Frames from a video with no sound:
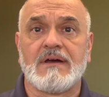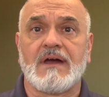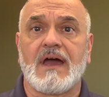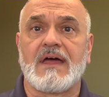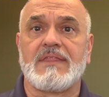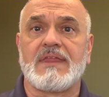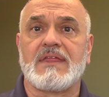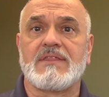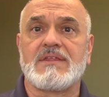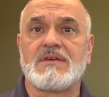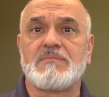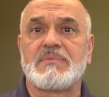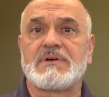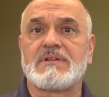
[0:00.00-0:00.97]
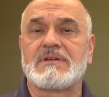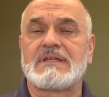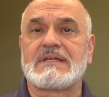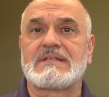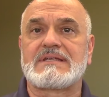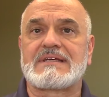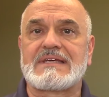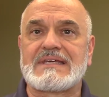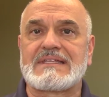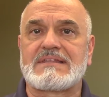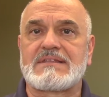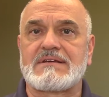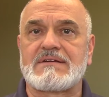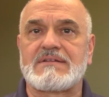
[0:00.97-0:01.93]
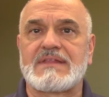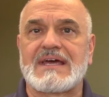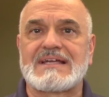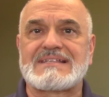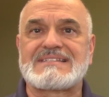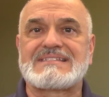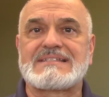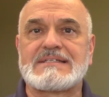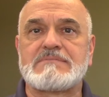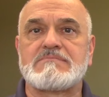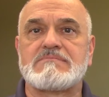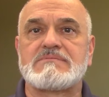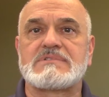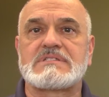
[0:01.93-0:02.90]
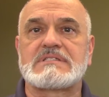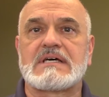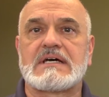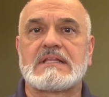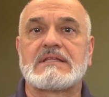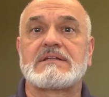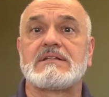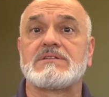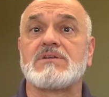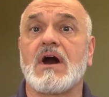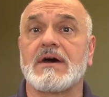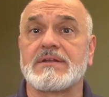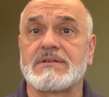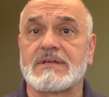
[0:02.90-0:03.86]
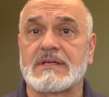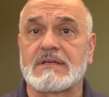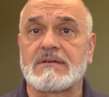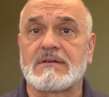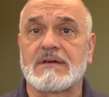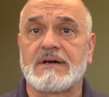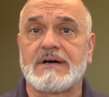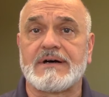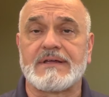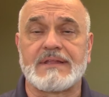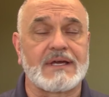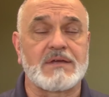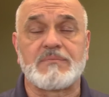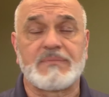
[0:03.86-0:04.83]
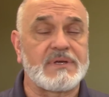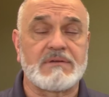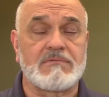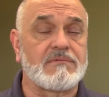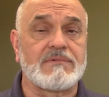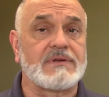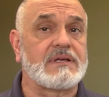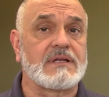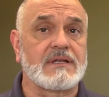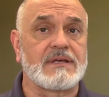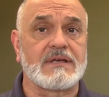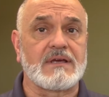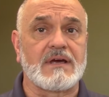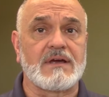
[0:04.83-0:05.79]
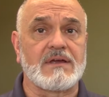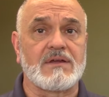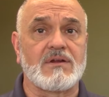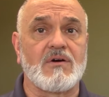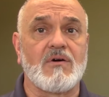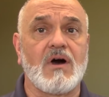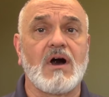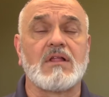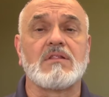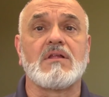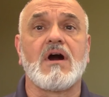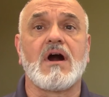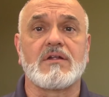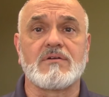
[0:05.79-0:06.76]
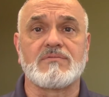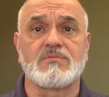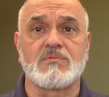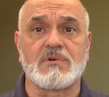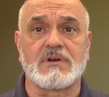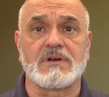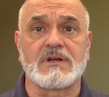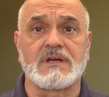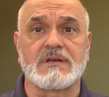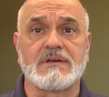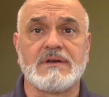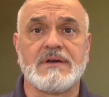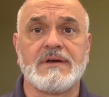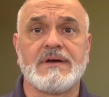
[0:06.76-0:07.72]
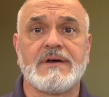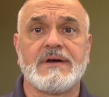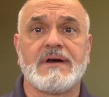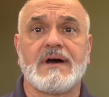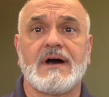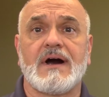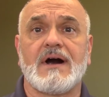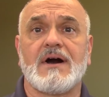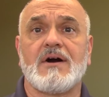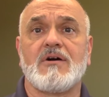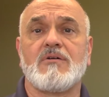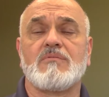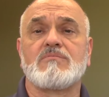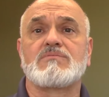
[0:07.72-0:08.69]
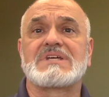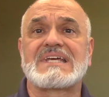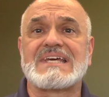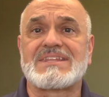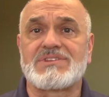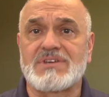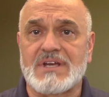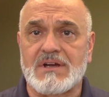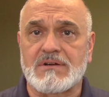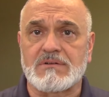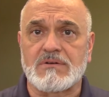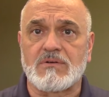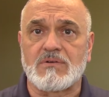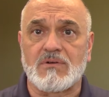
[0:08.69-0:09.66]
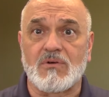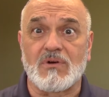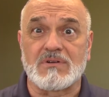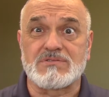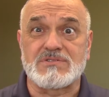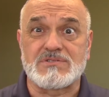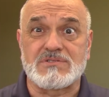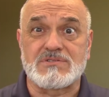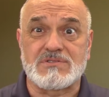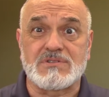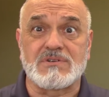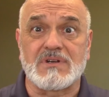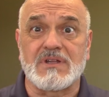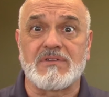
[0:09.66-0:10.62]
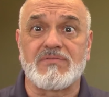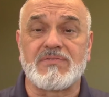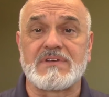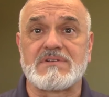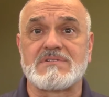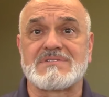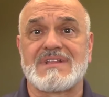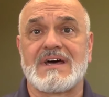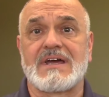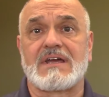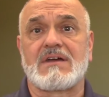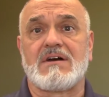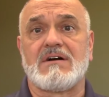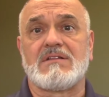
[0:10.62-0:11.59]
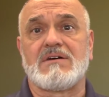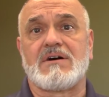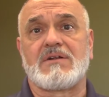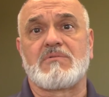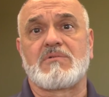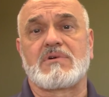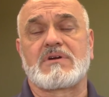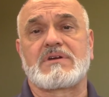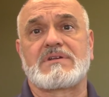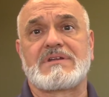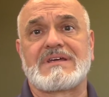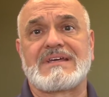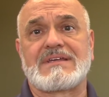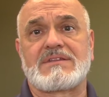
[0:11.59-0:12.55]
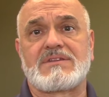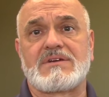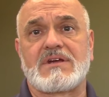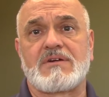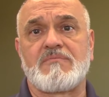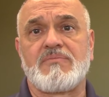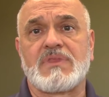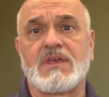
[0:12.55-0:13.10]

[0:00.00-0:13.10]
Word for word: and then the ability to get there, that seems a little daunting. Uh, that can be really, uh, you know, a lot of work um, to get there, or, or certainly feels like a lot of work to get there.